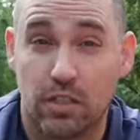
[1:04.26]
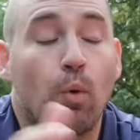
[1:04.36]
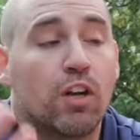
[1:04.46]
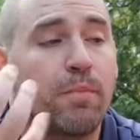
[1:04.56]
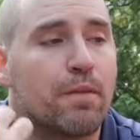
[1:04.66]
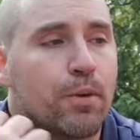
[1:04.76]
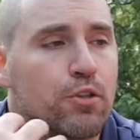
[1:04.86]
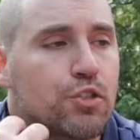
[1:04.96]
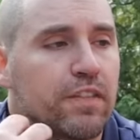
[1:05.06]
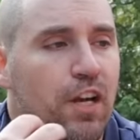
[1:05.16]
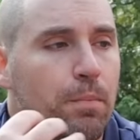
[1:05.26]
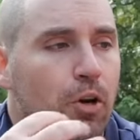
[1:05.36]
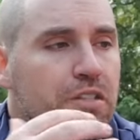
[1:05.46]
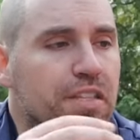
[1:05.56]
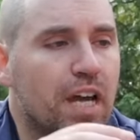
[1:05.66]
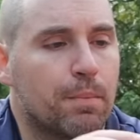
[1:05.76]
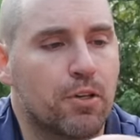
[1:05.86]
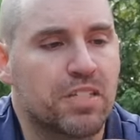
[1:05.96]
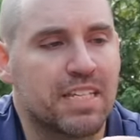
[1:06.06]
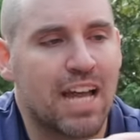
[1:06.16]
But one of my personal favorite parts of the
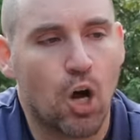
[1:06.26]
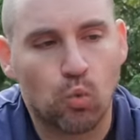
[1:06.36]
uppers is how